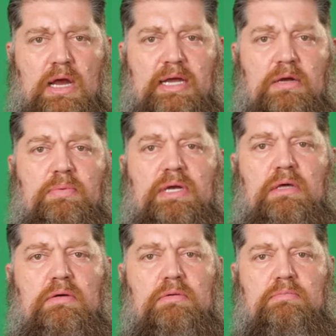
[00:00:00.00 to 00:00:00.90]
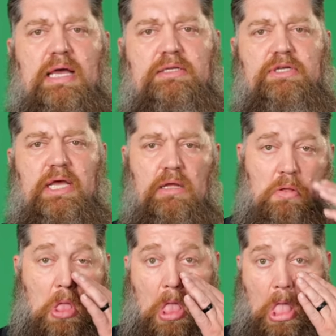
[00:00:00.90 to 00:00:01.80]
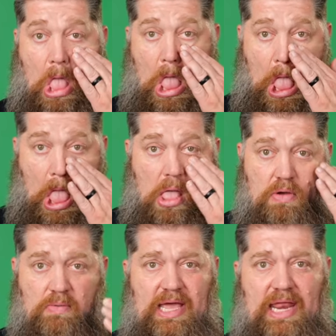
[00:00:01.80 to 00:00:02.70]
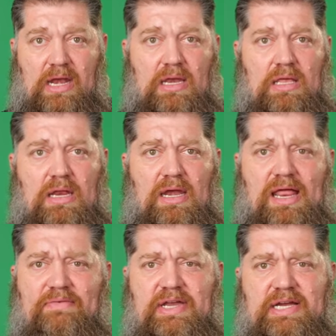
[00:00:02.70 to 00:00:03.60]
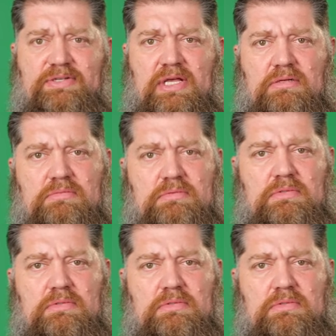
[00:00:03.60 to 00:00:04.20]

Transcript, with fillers: All right, did we do a mic check? Yes. When? You didn't have your ears on.